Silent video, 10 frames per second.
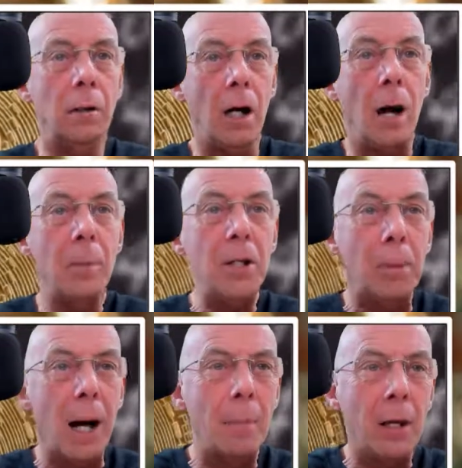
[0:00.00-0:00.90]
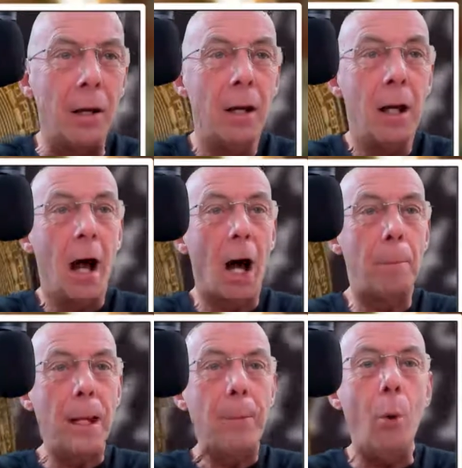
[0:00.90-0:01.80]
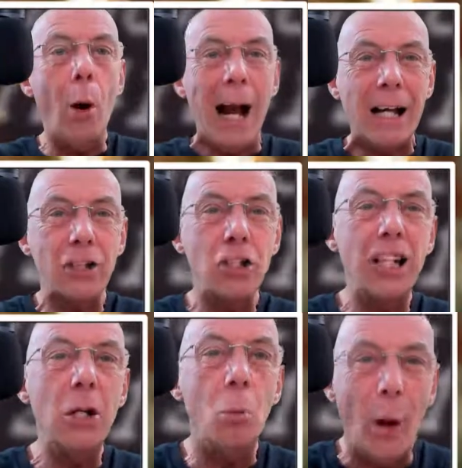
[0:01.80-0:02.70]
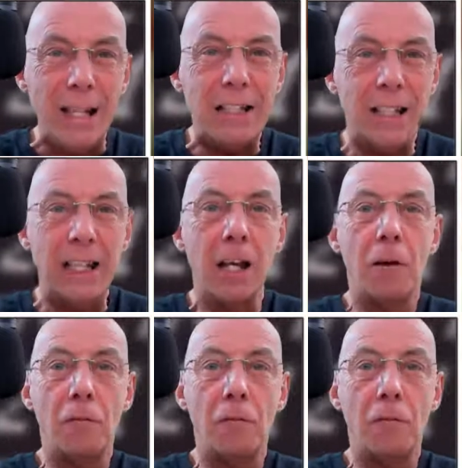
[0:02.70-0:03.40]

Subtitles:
Armin the Parman, are people actually waiting